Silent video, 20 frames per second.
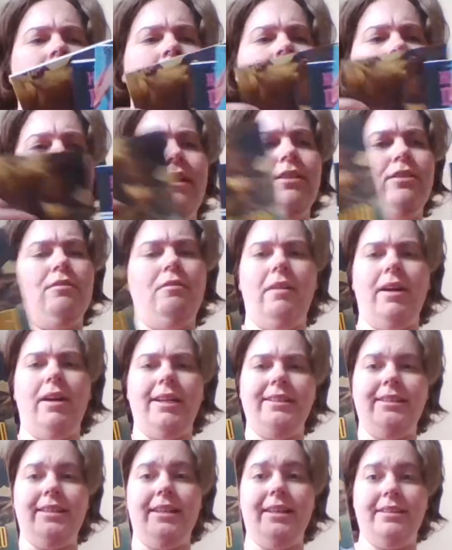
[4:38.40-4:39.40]

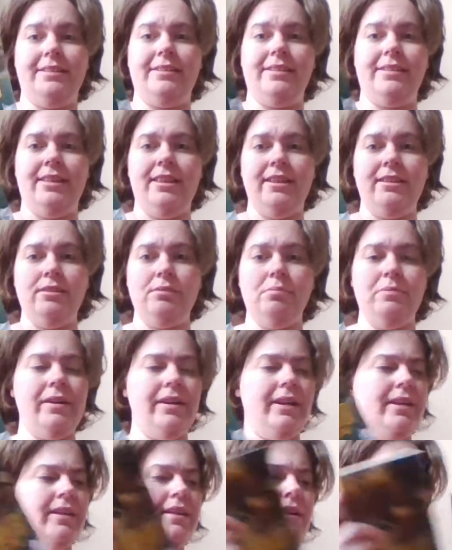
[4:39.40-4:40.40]
author-wise is this
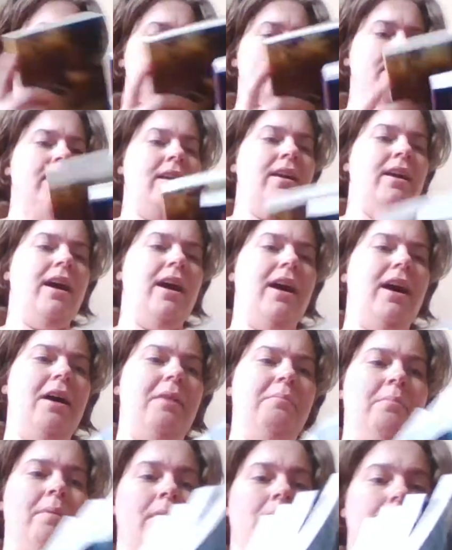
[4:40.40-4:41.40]
one.
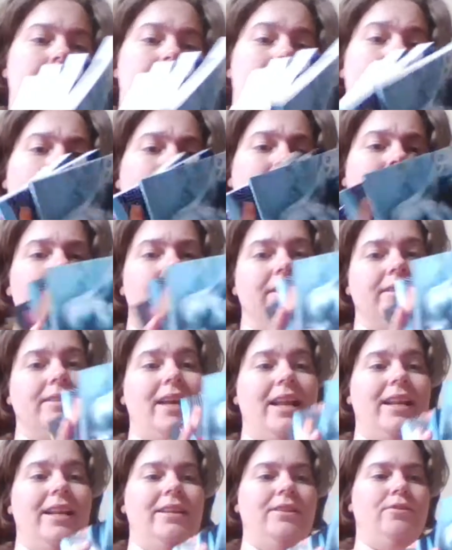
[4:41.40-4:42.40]
Um, but I'm
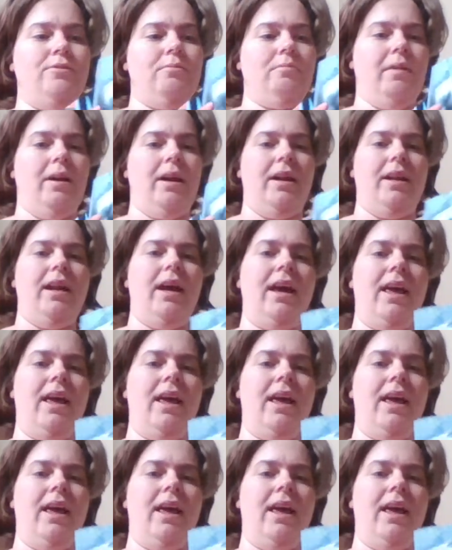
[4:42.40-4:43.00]
excited to read